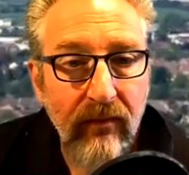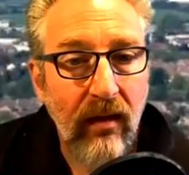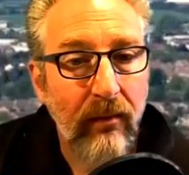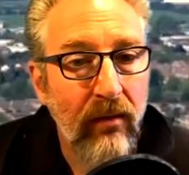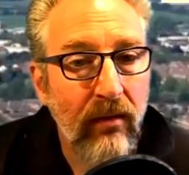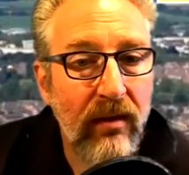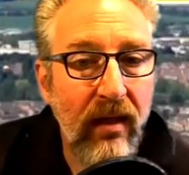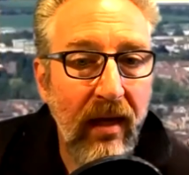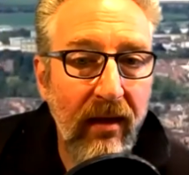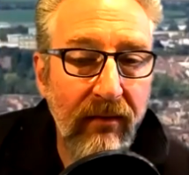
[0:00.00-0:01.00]
I'm not
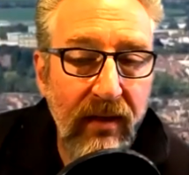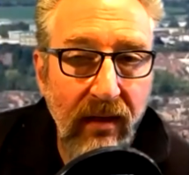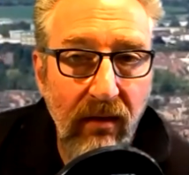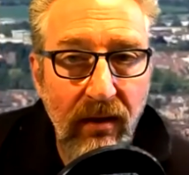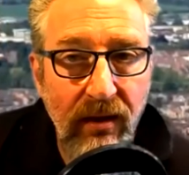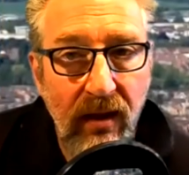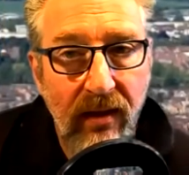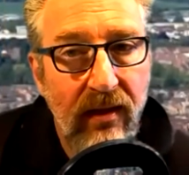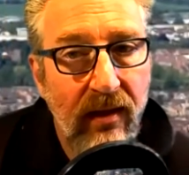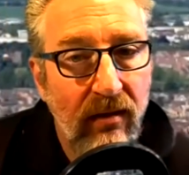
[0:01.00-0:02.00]
scared of technology. I
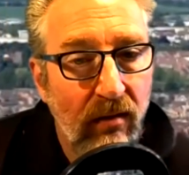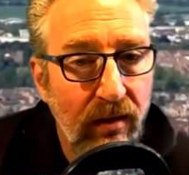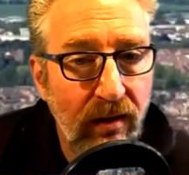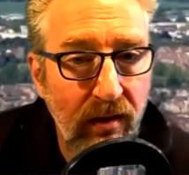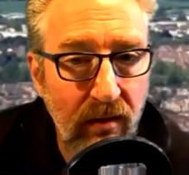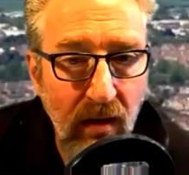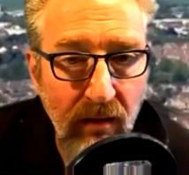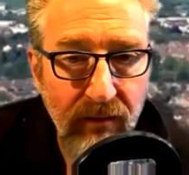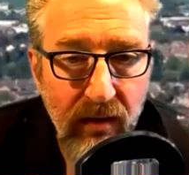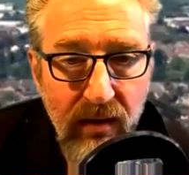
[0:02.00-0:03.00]
think technology is a
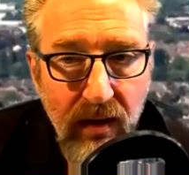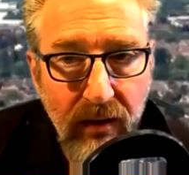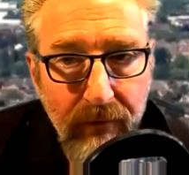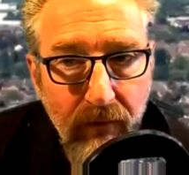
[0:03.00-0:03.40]
marvellous thing.